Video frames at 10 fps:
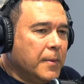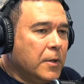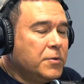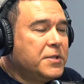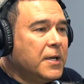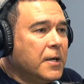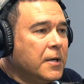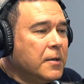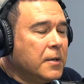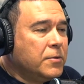lose,
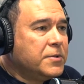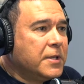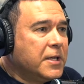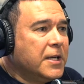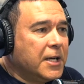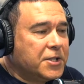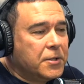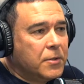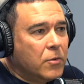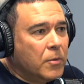uh, lose the
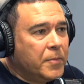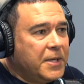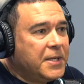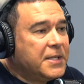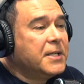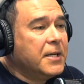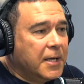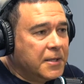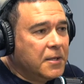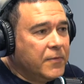connection or be
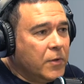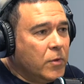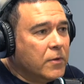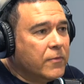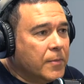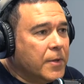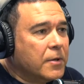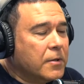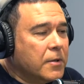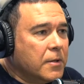disconnected, if you will, from
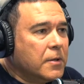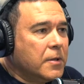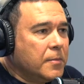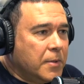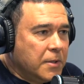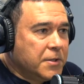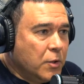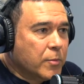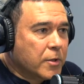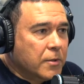their
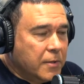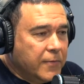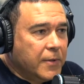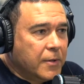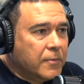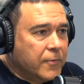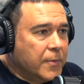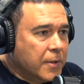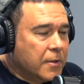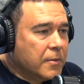consumer, from their, from
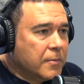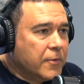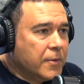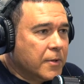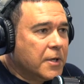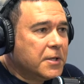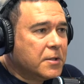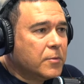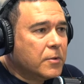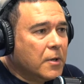their, from their
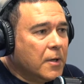customer.